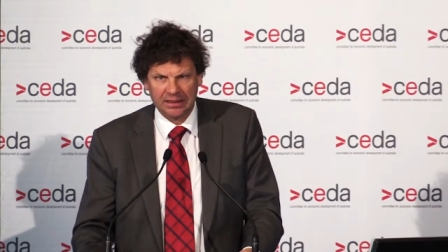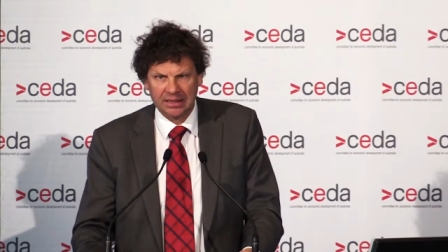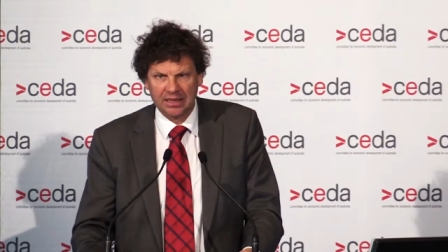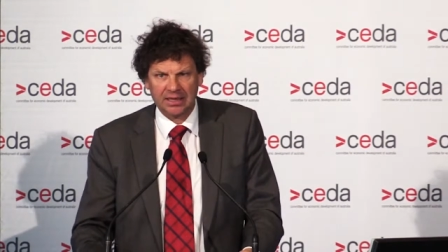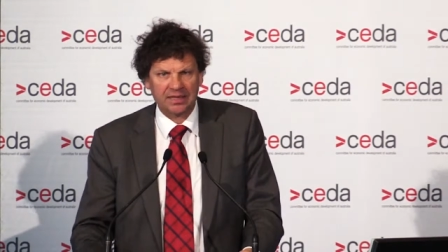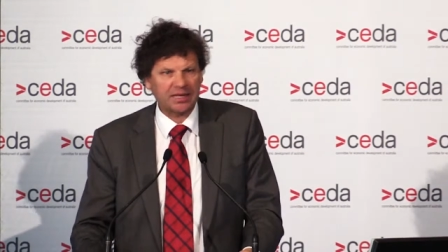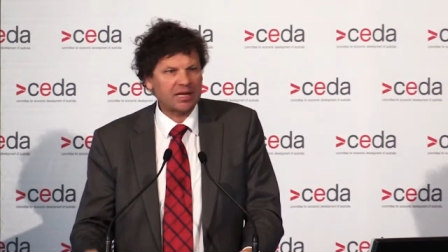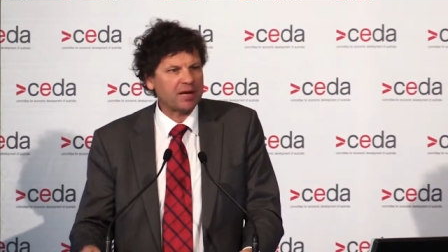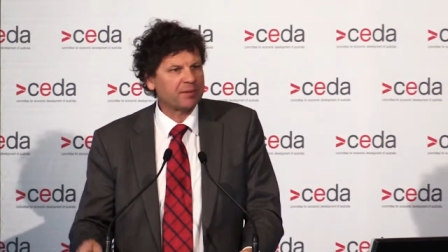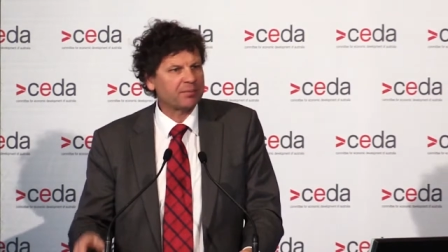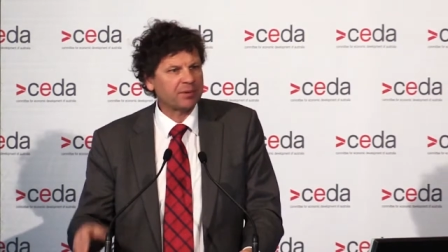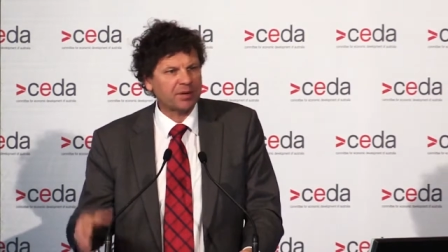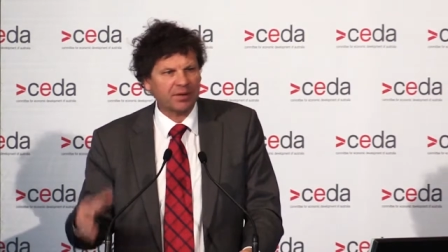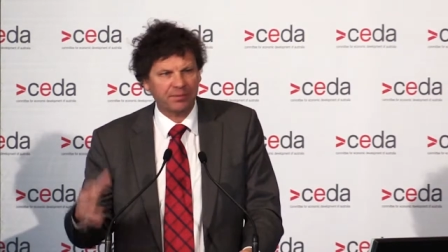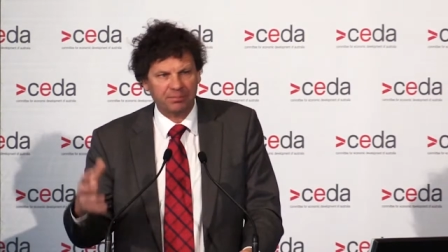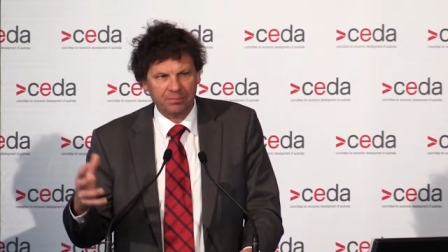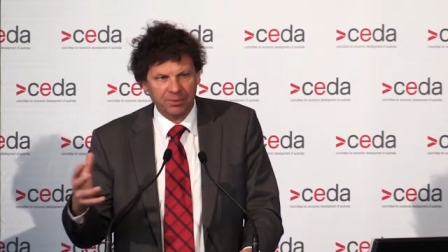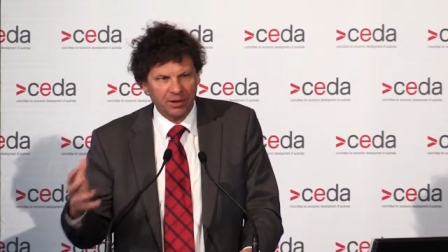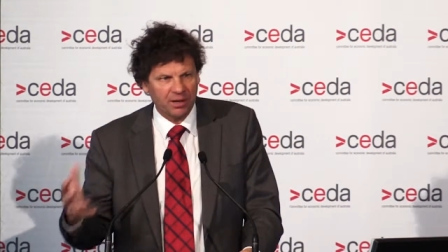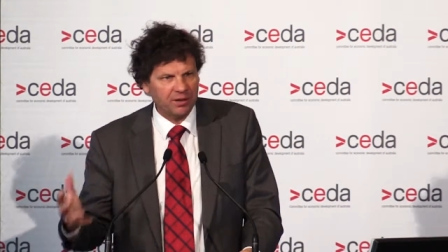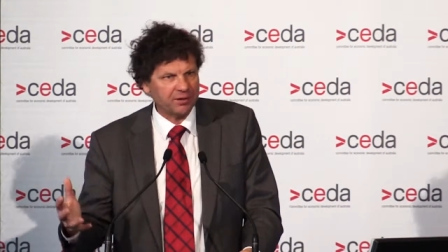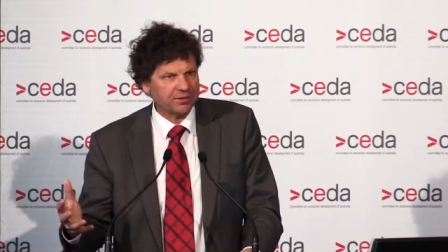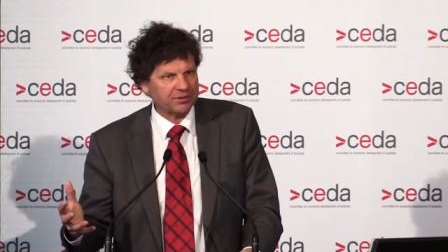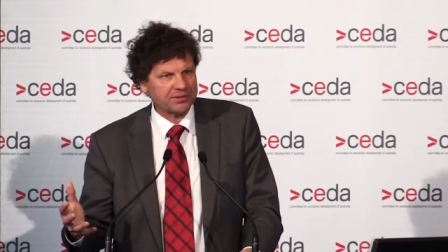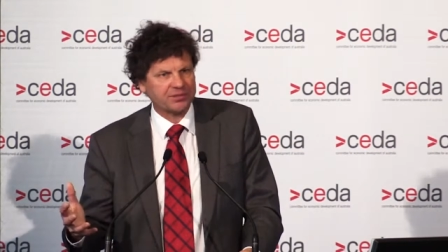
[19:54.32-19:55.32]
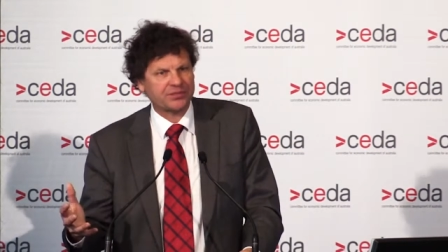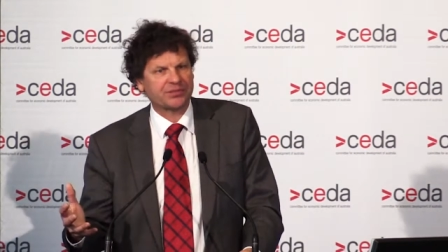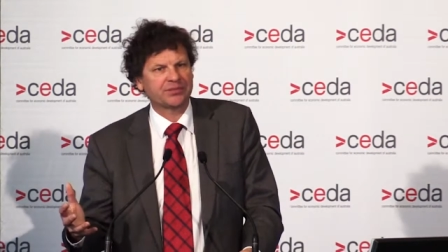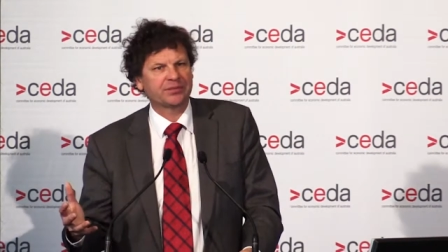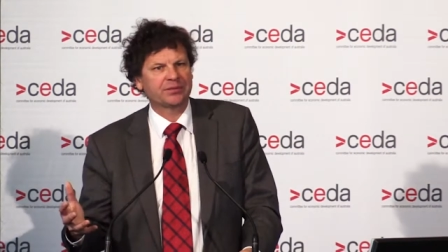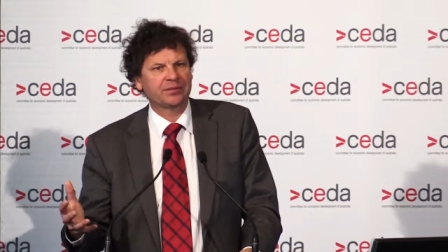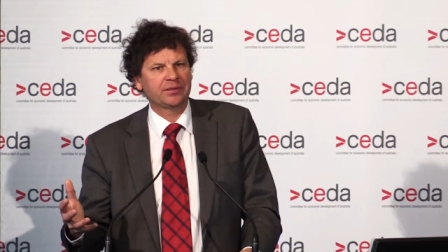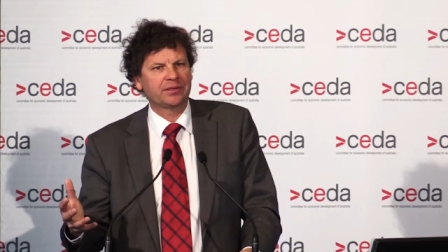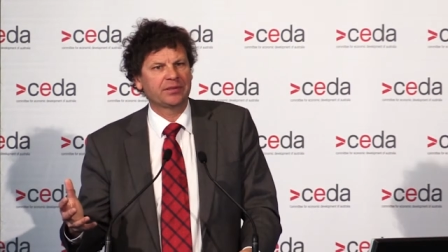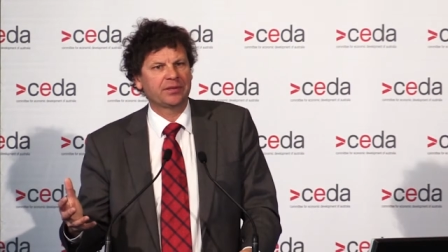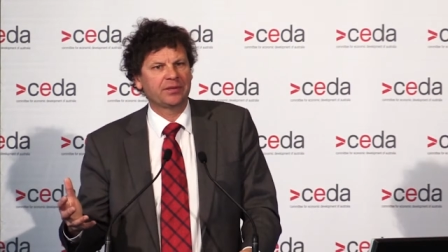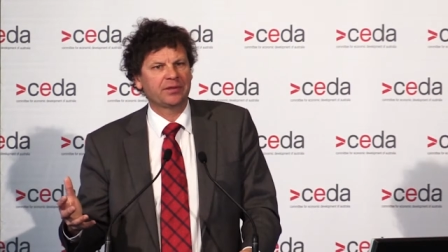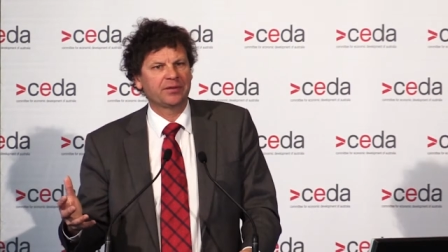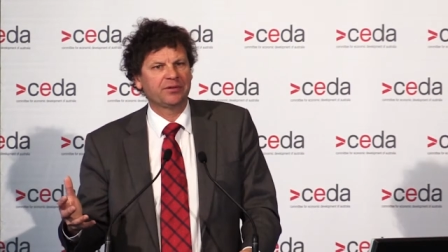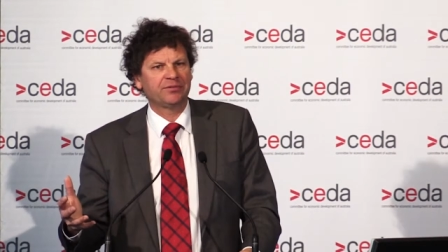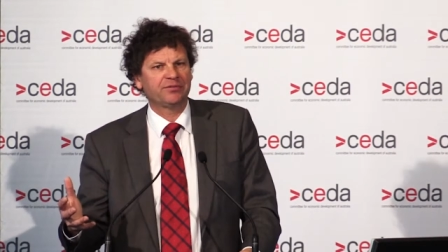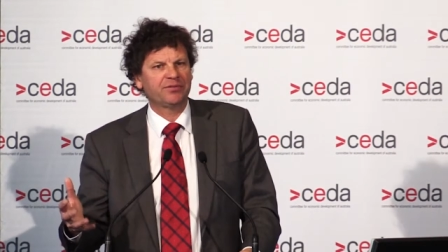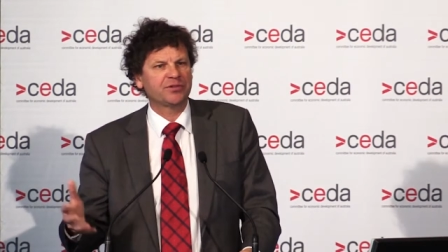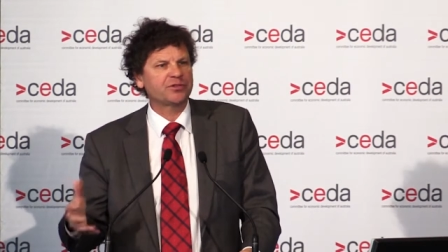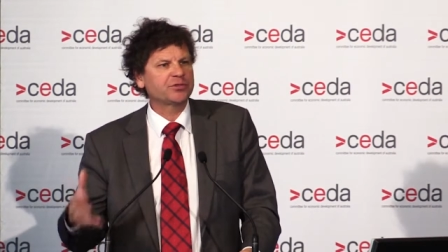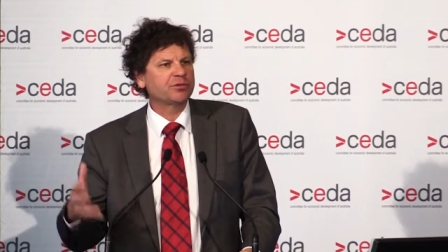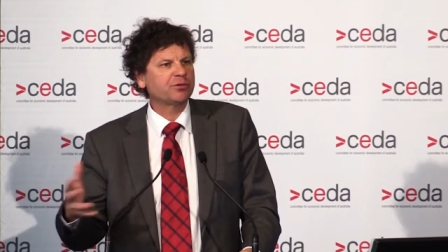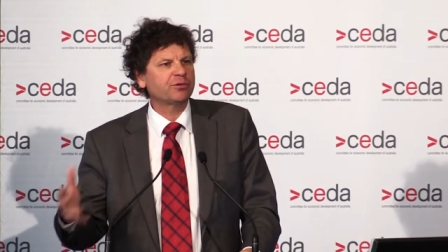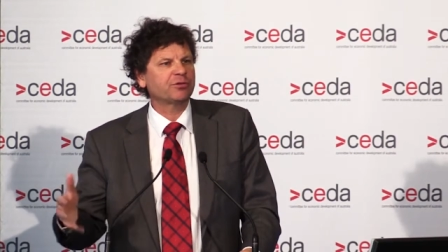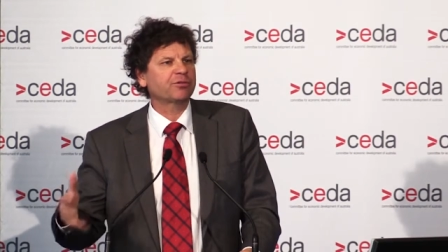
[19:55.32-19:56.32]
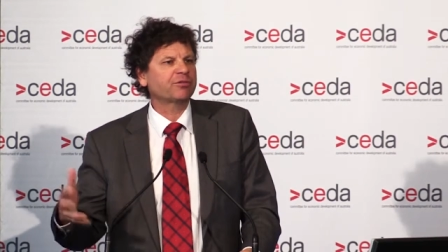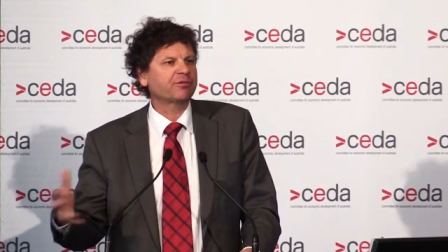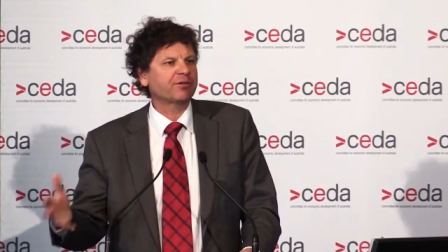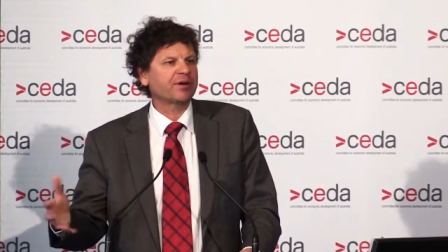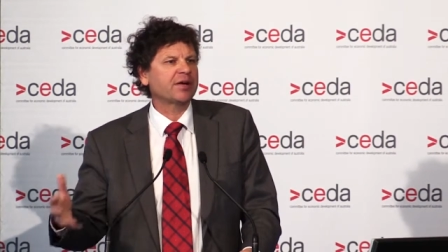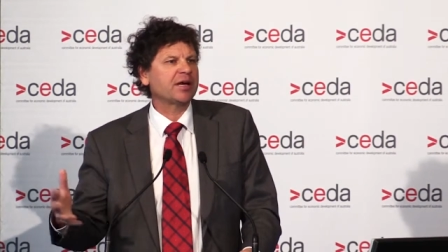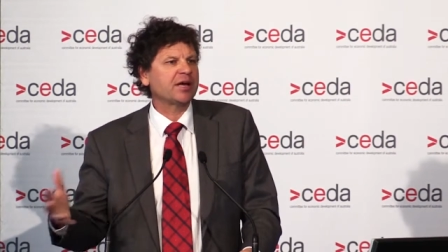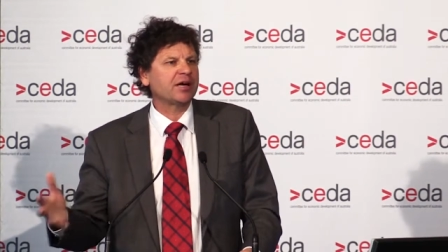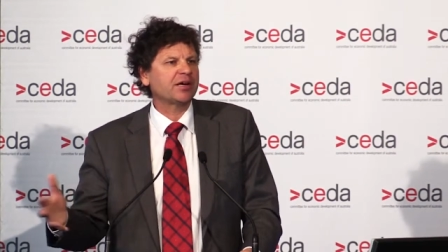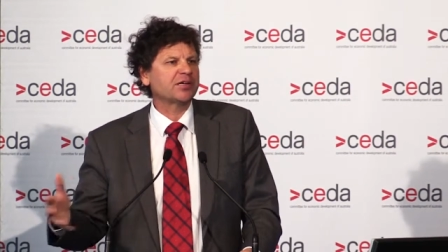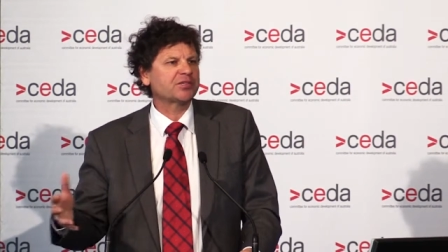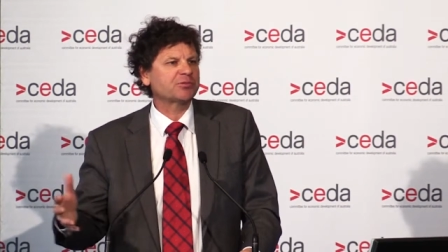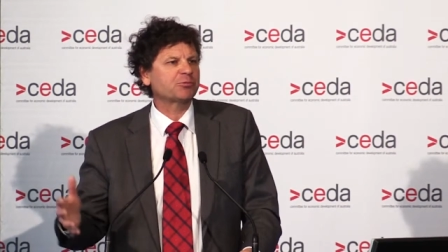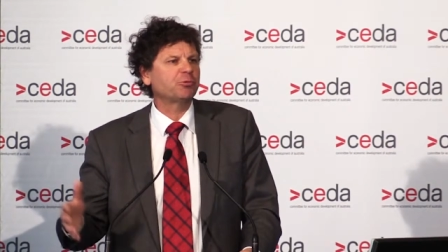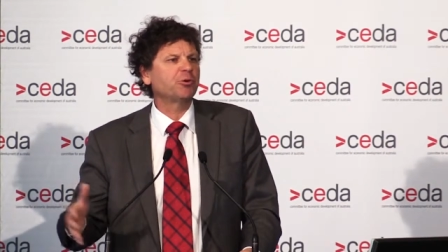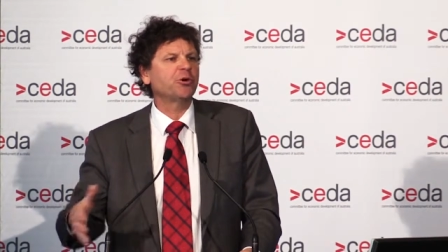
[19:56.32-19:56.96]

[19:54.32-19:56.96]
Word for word: a couple of blokes for 2 or 3 hours